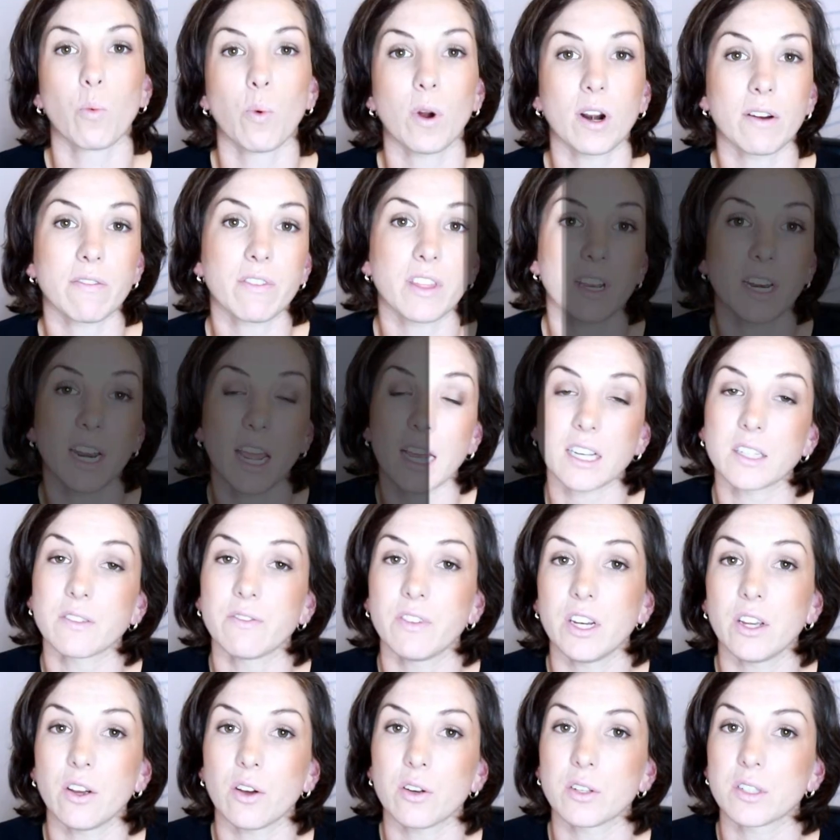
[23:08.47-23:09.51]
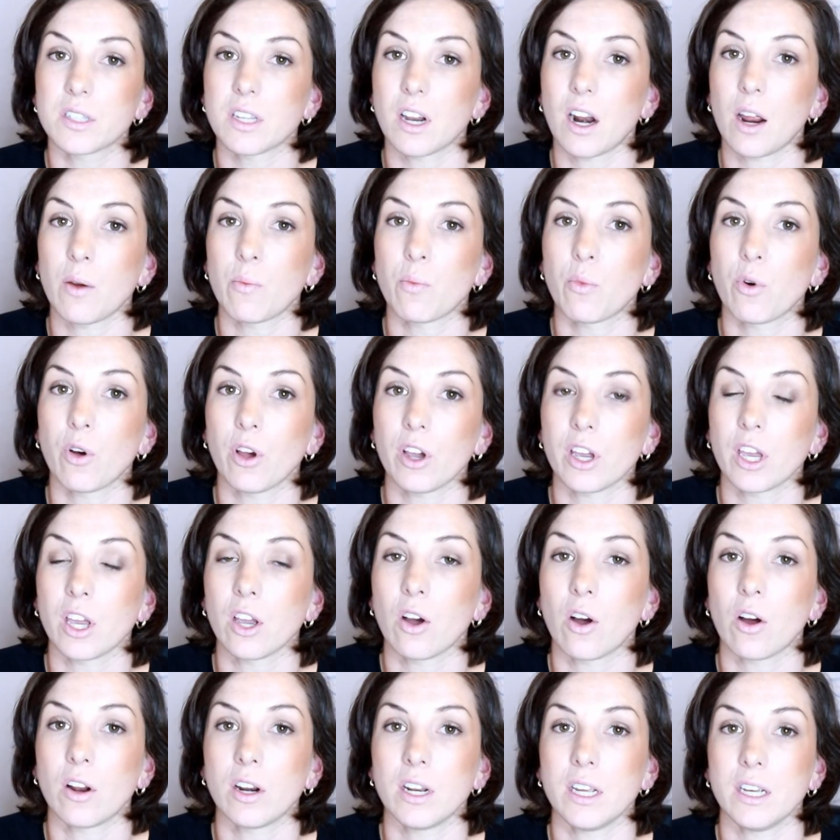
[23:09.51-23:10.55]
One of the next videos that I'm working
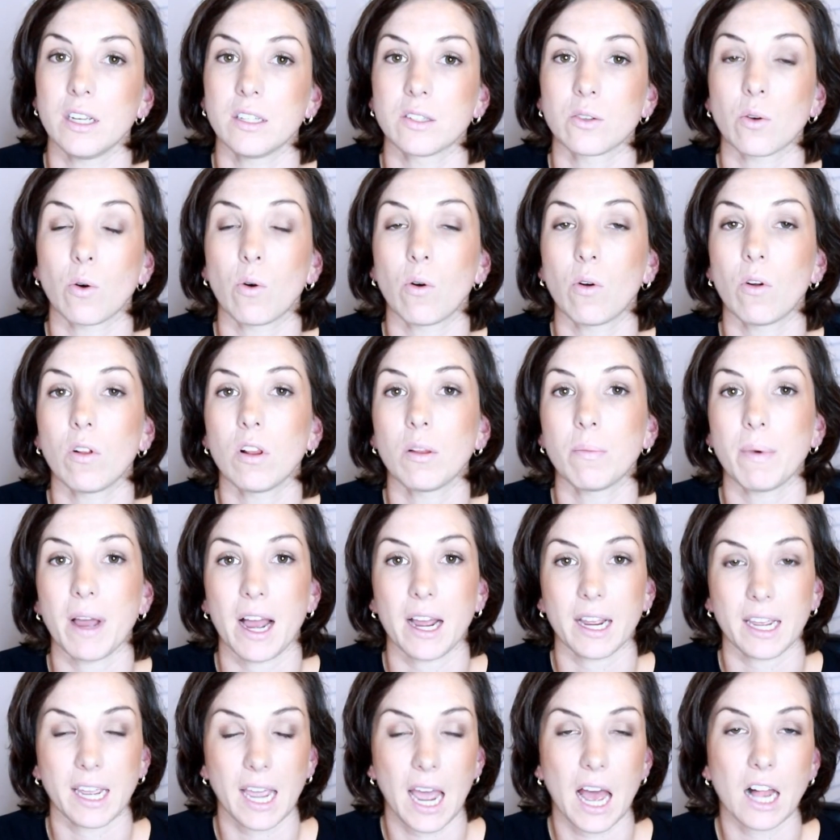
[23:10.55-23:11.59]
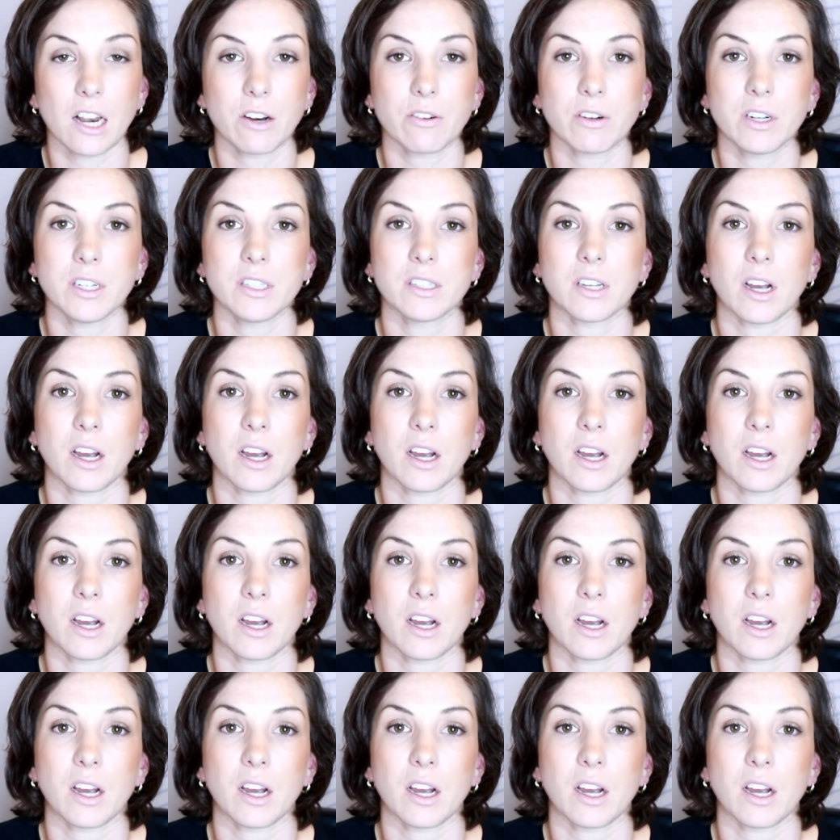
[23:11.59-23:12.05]
on is all about calories.